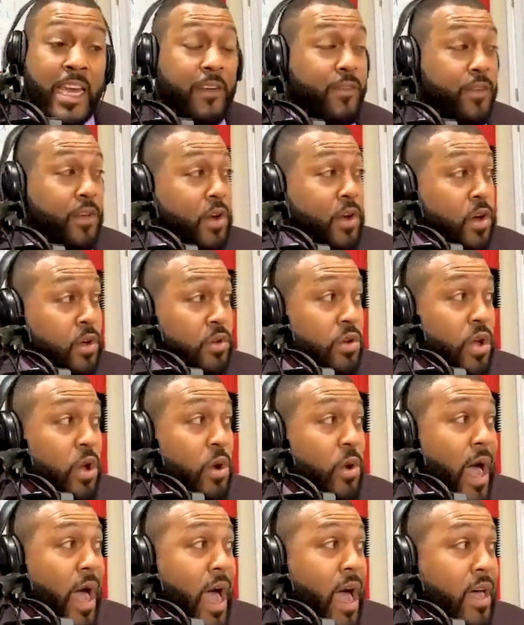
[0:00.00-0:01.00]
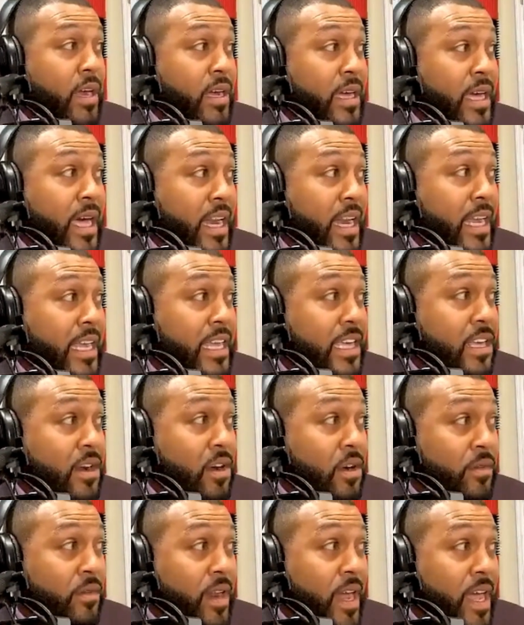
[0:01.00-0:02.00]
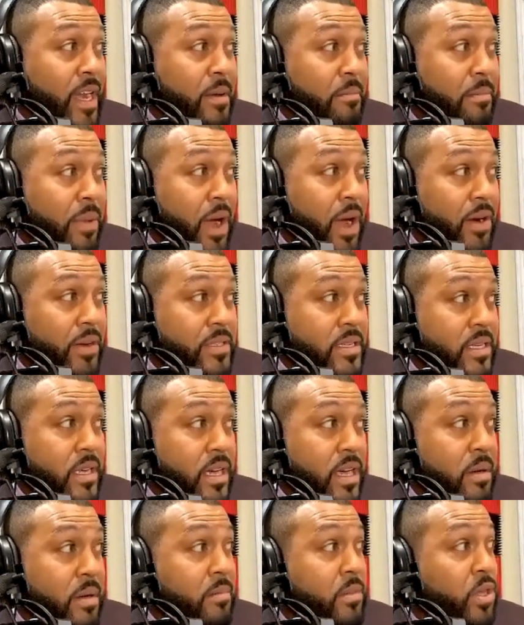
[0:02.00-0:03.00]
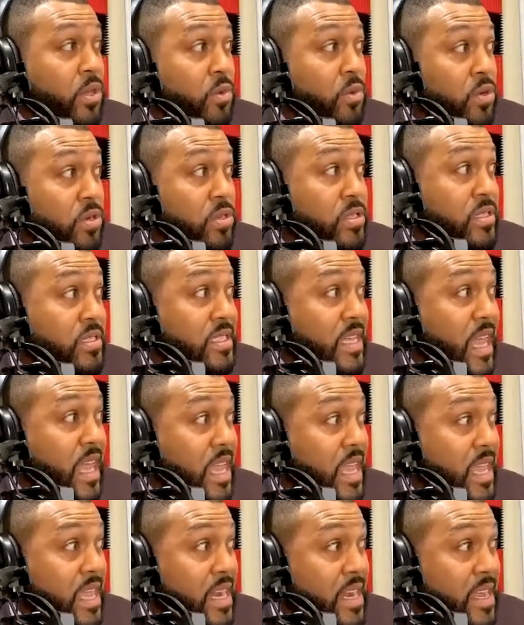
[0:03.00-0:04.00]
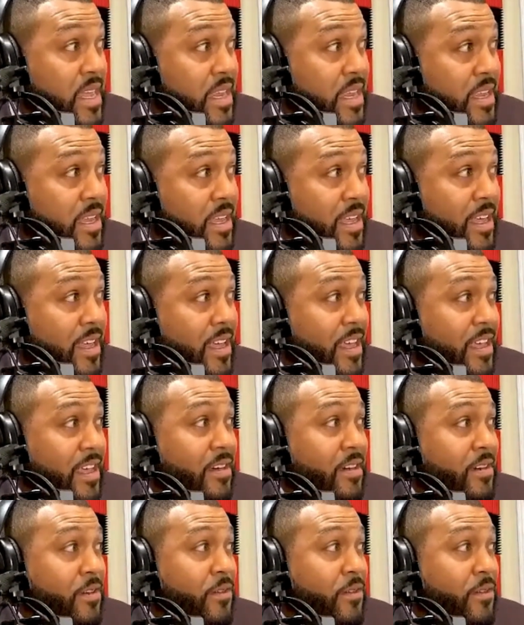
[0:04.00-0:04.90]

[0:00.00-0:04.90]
And if you don't know how to kind of get over that embarrassing hump, you will stay in it. That's right.